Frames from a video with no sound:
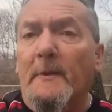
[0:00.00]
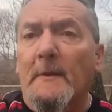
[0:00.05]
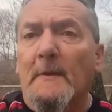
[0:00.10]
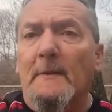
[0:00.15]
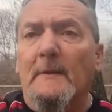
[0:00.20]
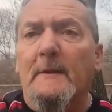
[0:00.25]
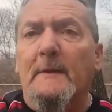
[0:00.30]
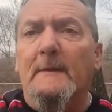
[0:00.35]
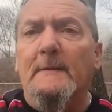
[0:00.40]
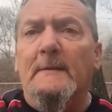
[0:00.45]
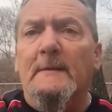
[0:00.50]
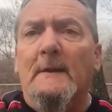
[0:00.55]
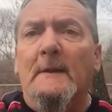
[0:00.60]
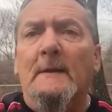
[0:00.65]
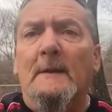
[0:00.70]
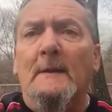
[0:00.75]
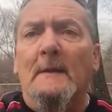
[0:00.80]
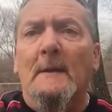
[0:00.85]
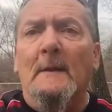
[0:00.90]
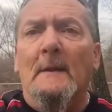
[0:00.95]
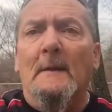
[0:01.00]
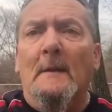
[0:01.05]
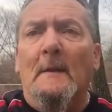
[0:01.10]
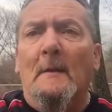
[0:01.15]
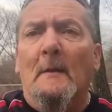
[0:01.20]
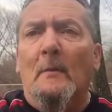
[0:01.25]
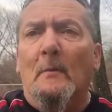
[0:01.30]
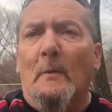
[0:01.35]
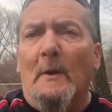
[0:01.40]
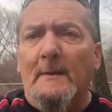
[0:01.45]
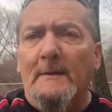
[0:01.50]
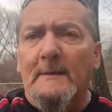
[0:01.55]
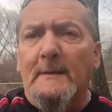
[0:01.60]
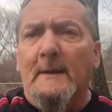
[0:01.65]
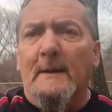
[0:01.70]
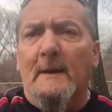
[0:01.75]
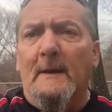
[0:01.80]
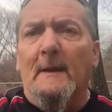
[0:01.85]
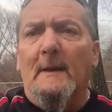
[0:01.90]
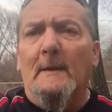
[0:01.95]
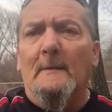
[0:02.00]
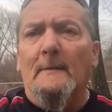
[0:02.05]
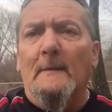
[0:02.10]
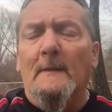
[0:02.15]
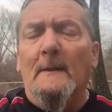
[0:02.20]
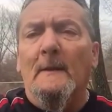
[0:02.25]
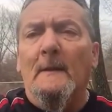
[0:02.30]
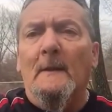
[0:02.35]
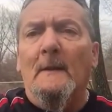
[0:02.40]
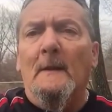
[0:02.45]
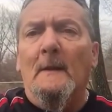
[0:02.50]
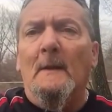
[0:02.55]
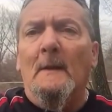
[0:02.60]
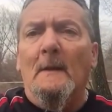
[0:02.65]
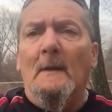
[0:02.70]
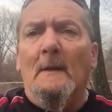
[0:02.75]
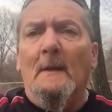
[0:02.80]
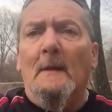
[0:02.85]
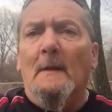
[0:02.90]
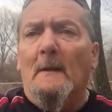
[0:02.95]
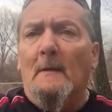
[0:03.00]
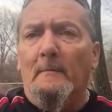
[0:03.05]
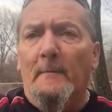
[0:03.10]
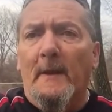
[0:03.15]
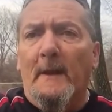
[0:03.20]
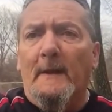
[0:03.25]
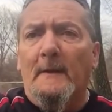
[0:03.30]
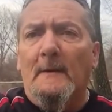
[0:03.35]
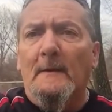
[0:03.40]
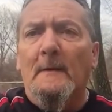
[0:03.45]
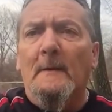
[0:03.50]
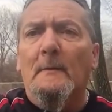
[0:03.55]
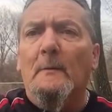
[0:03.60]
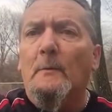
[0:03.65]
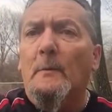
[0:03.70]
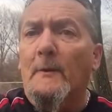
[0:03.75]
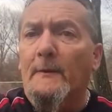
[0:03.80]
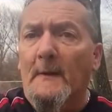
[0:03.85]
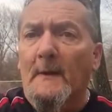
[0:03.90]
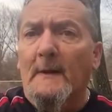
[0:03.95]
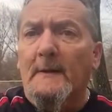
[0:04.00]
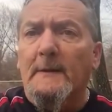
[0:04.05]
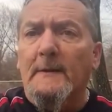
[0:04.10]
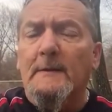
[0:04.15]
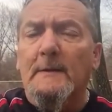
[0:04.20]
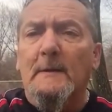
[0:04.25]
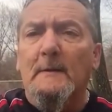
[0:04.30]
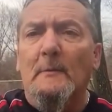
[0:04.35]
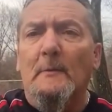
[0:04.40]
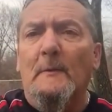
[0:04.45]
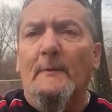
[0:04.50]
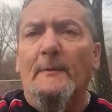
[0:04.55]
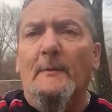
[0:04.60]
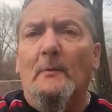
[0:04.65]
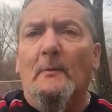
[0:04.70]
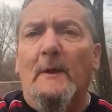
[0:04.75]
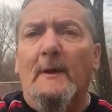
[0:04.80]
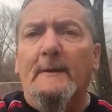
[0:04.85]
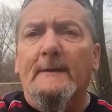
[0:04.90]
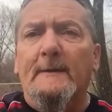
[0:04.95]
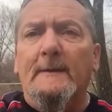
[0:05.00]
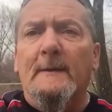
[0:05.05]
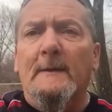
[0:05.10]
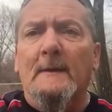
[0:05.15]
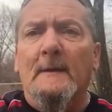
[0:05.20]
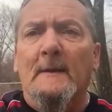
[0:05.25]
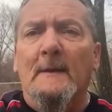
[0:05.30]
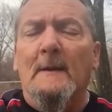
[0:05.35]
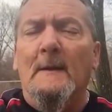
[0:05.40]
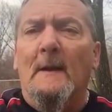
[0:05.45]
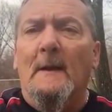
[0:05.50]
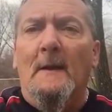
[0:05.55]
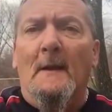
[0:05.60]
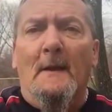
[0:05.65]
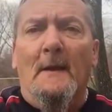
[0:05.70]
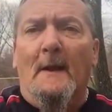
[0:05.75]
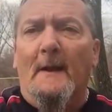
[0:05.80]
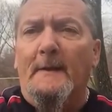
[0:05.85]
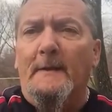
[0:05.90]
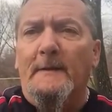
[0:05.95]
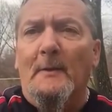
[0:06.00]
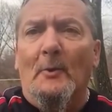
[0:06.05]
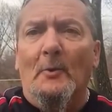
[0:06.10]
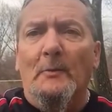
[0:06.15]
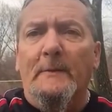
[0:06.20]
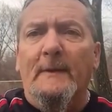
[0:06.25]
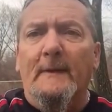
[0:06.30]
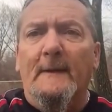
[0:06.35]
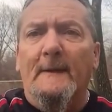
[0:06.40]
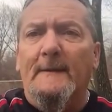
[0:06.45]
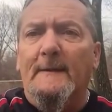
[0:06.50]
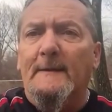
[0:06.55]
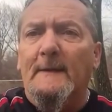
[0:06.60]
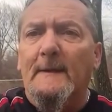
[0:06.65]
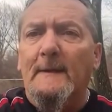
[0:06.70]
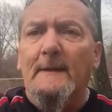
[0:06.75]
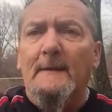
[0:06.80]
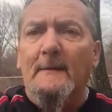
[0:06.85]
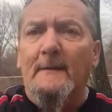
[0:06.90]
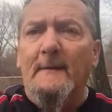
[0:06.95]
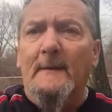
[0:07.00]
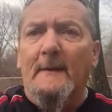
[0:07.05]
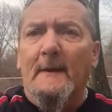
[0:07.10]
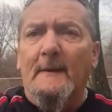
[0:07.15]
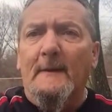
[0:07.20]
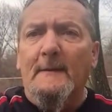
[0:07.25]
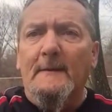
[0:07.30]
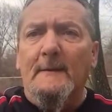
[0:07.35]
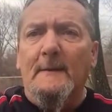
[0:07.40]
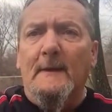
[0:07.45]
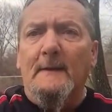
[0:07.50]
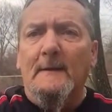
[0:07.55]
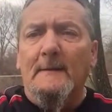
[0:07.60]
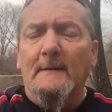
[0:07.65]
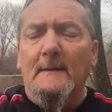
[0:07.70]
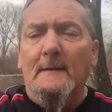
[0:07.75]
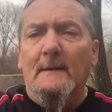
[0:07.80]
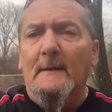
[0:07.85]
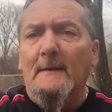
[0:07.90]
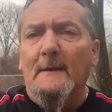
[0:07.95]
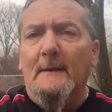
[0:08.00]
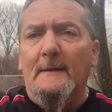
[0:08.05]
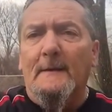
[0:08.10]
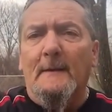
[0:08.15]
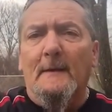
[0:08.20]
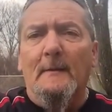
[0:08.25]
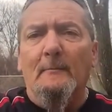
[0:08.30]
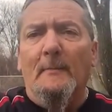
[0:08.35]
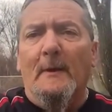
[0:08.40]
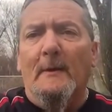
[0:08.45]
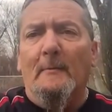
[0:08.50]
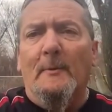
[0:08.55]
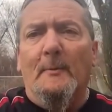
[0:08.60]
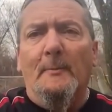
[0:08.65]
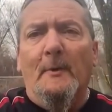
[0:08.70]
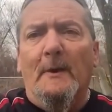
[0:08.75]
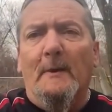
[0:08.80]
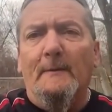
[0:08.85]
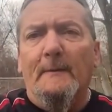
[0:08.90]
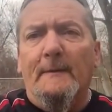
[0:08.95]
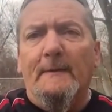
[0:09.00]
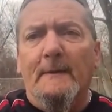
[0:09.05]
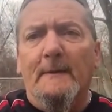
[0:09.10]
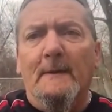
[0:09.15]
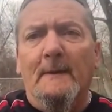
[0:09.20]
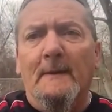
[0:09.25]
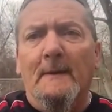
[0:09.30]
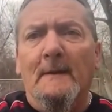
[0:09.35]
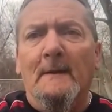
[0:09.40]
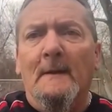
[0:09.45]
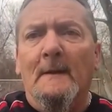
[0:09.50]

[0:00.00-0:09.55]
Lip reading: Middle East wants to have a battle with us, with the West. I don't see the United States in end time Bible prophecy.